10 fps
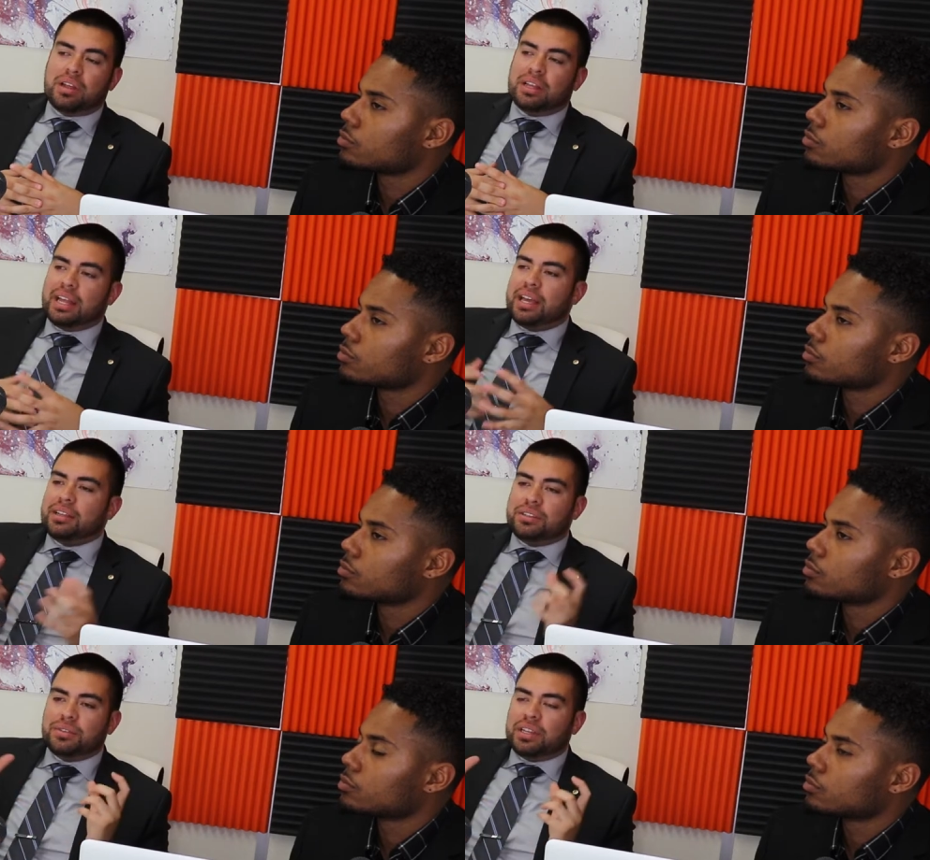Speaker 1: probably
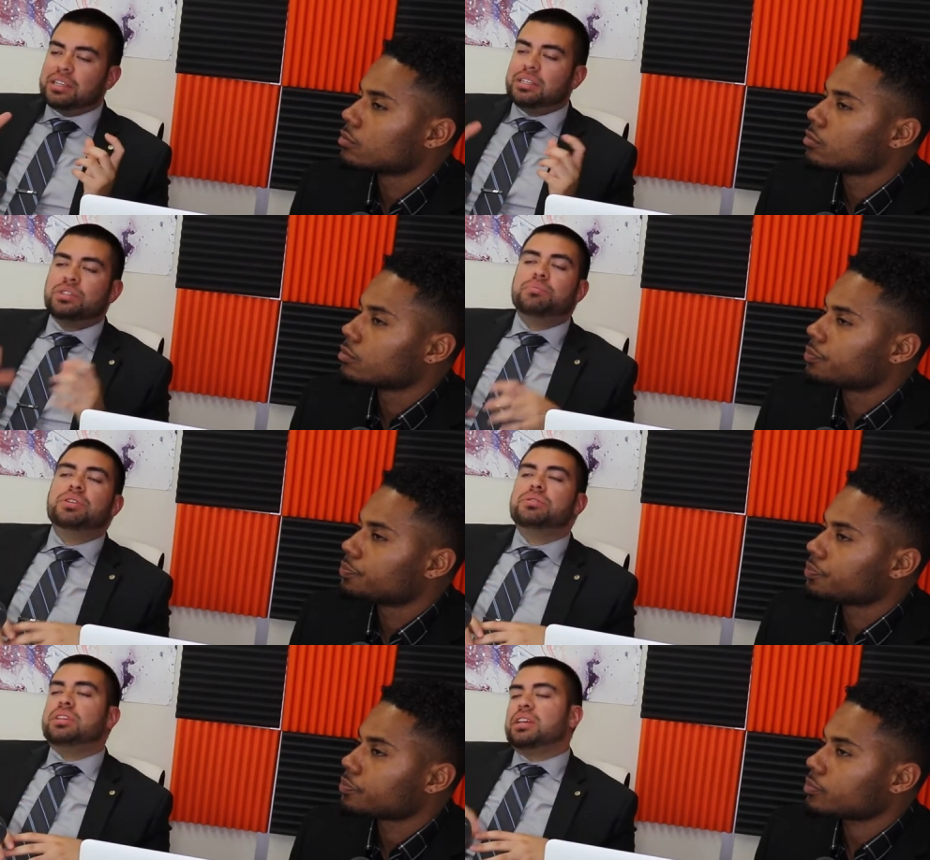like to listen to
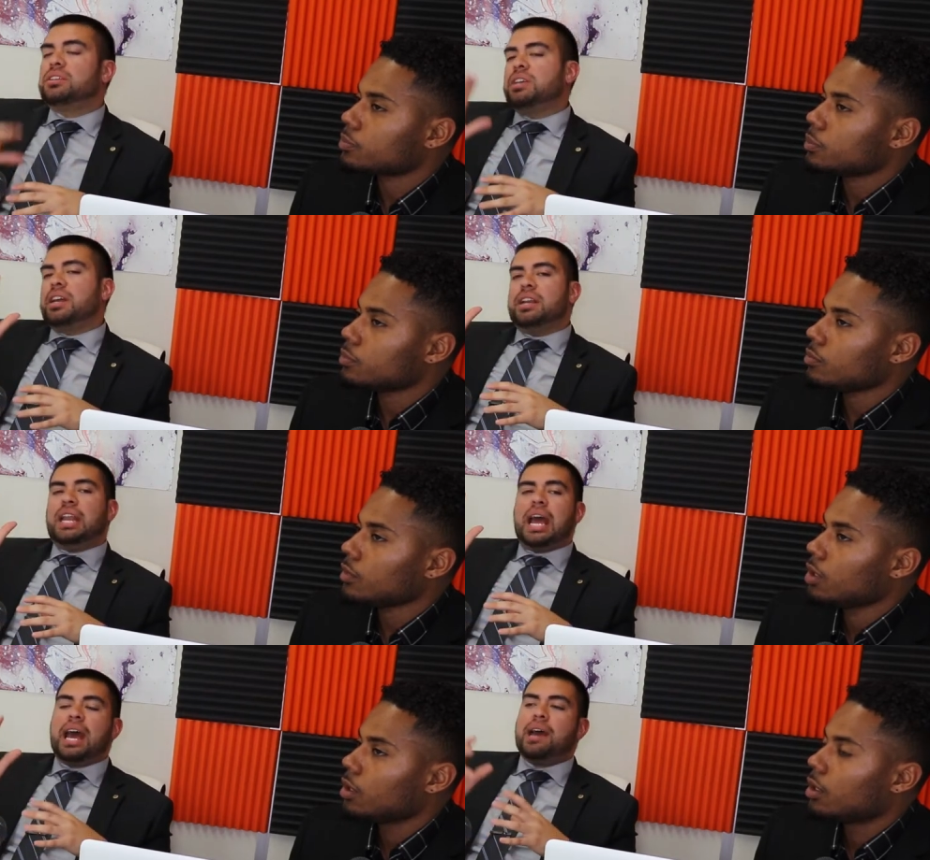music and take a
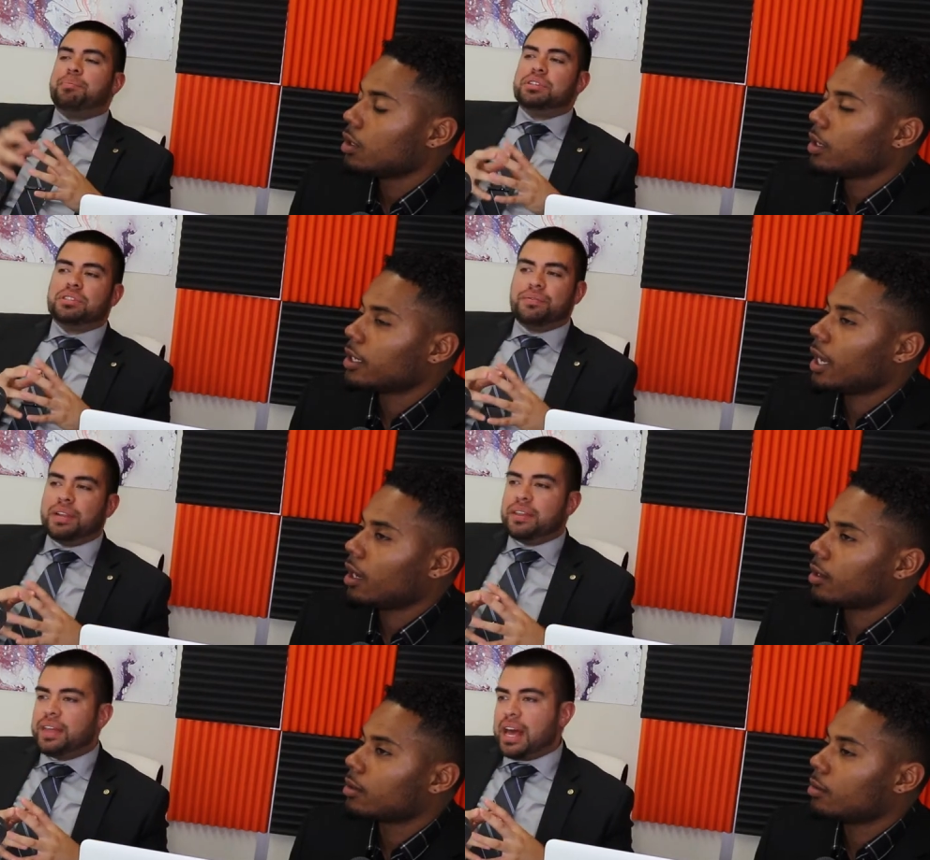nap and
Speaker 2: stuff
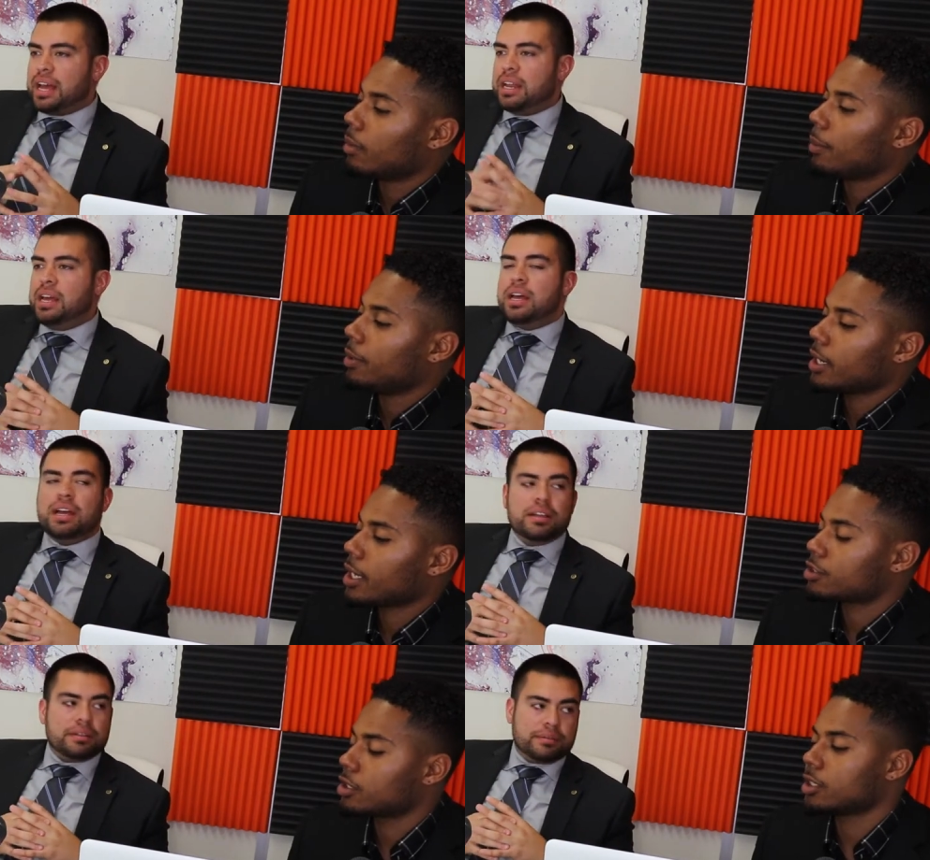yeah, like that. My
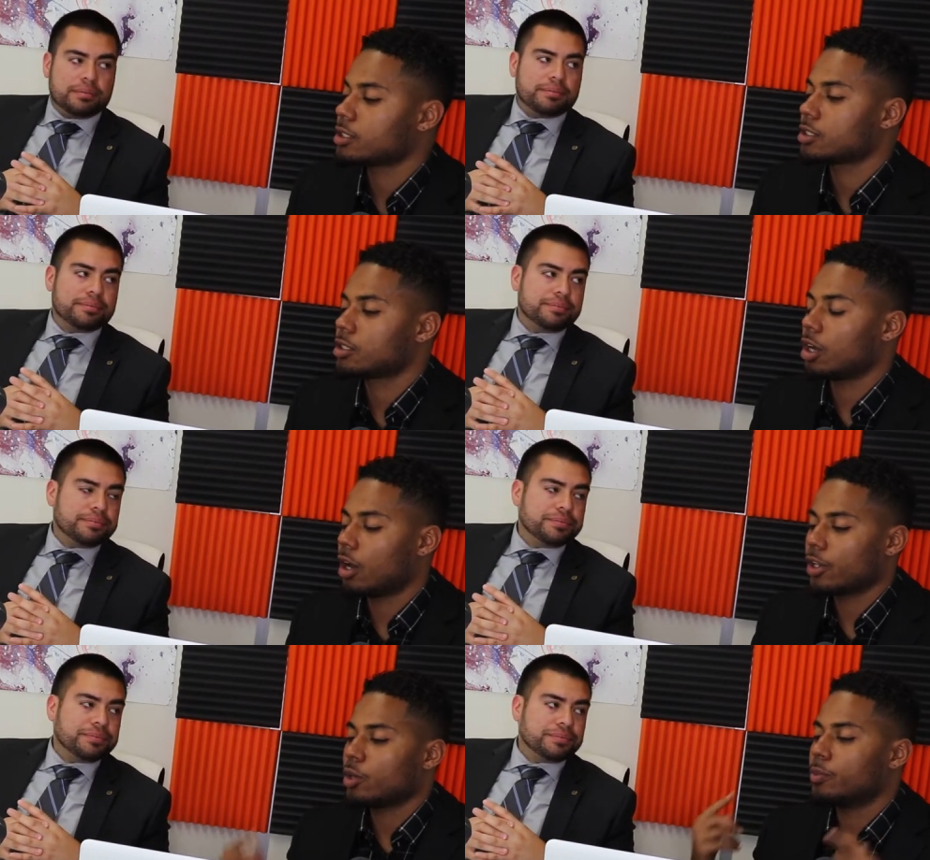buddy actually listens to
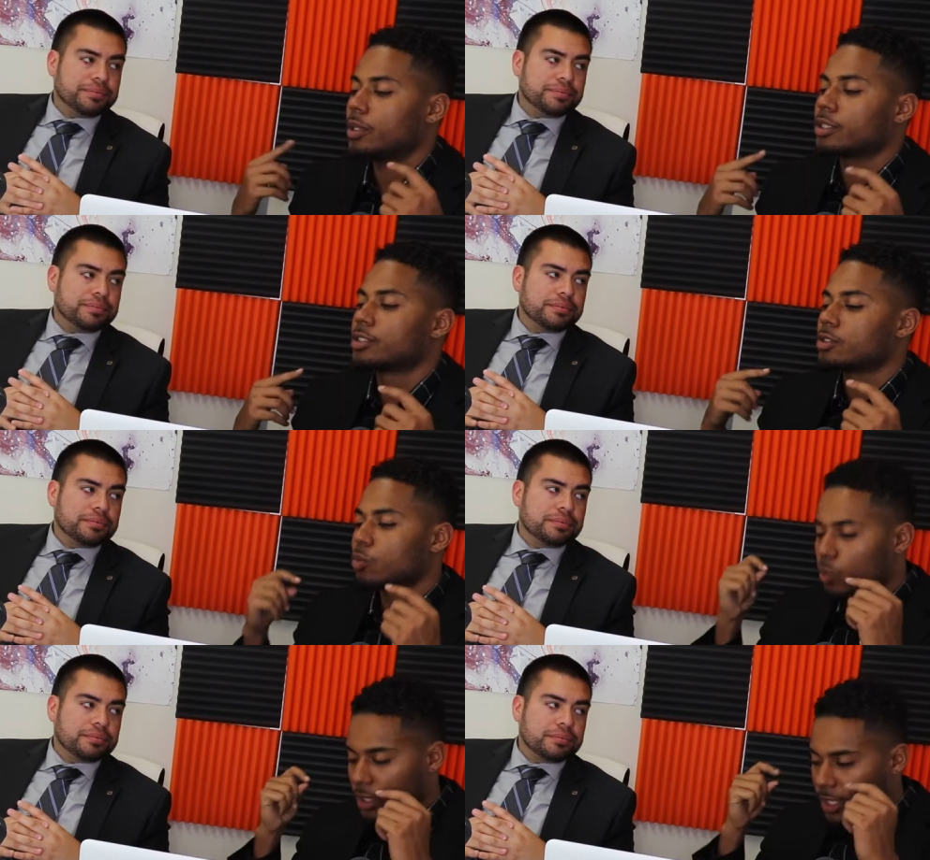
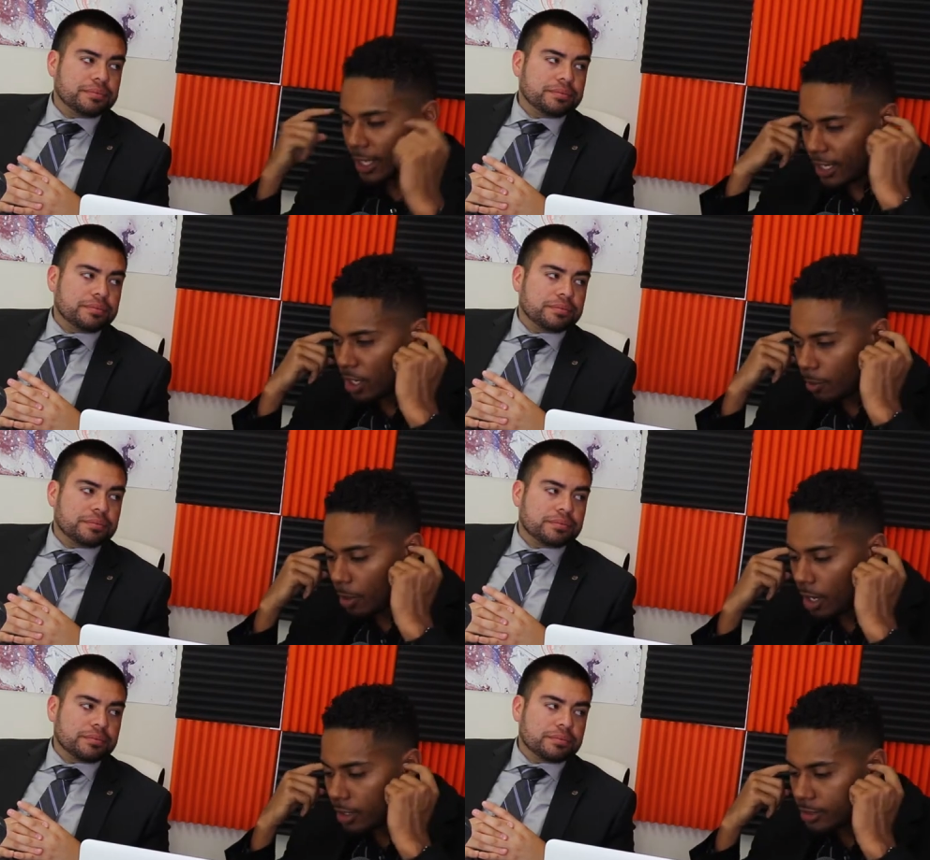audiobooks with the ear
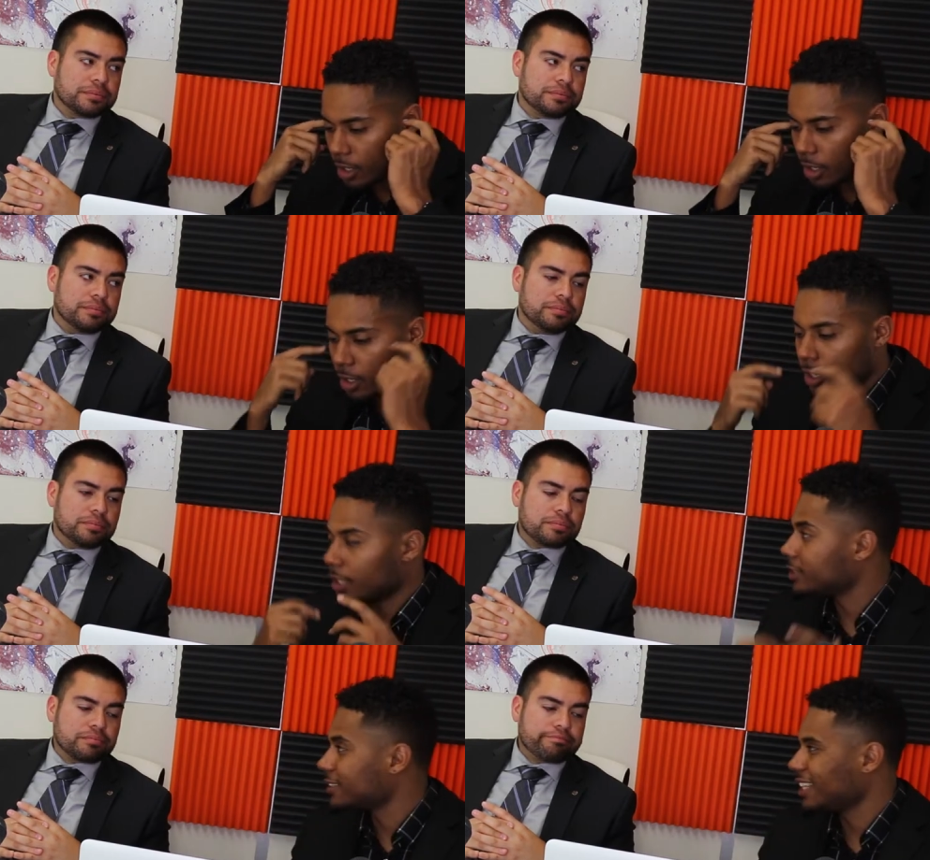pods
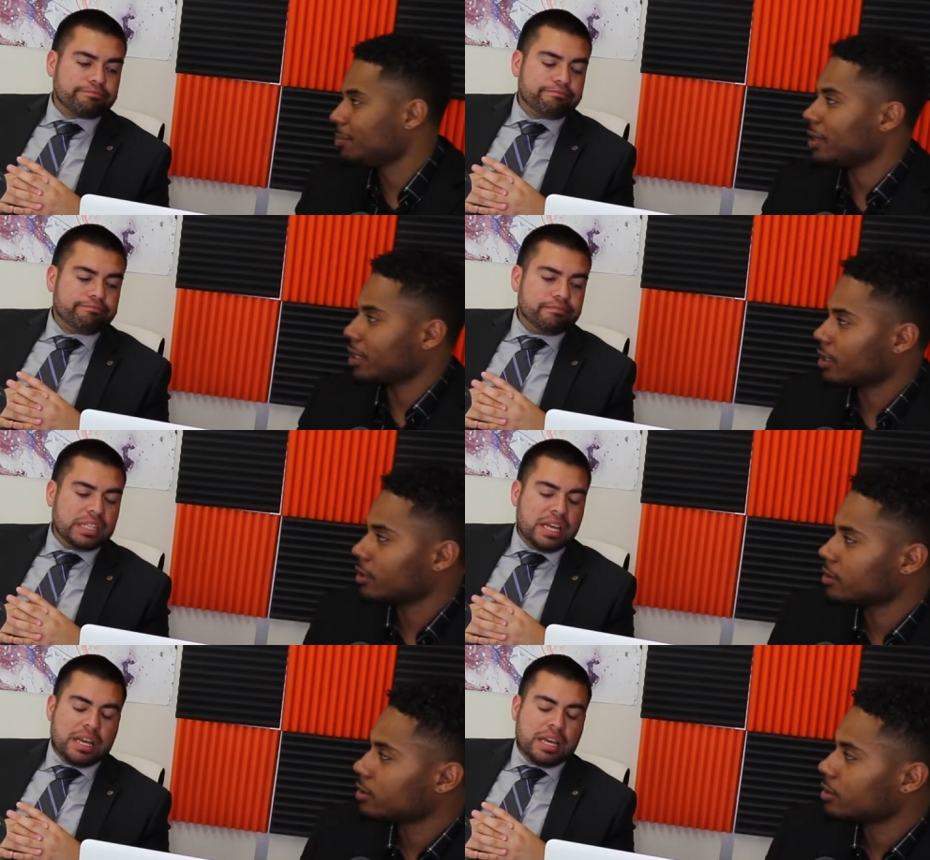on, sleeping.